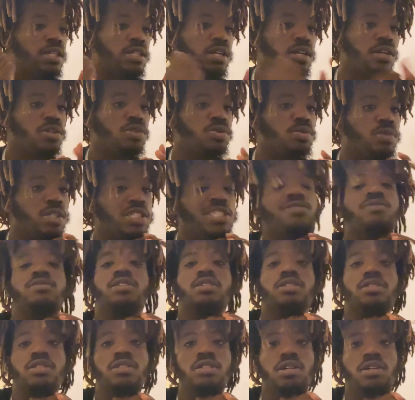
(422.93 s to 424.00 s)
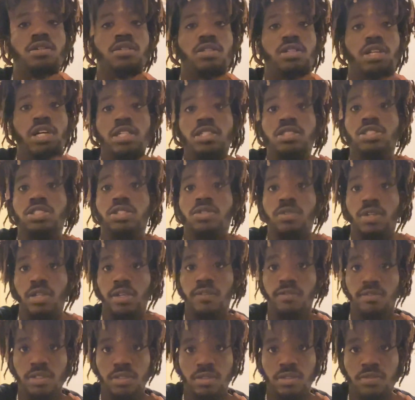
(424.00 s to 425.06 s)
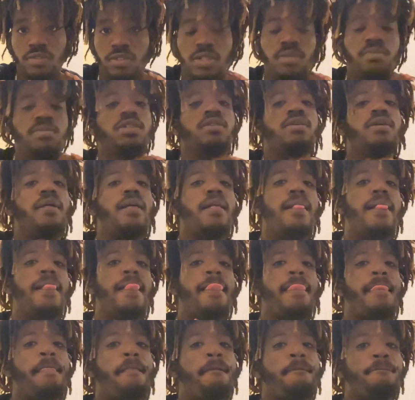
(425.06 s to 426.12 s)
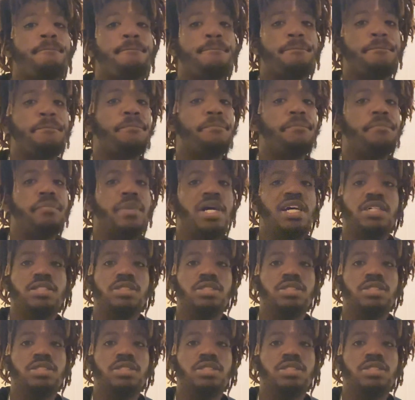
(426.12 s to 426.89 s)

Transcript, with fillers: yo, what's for, you know, lunch or whatever, you feel me? Mind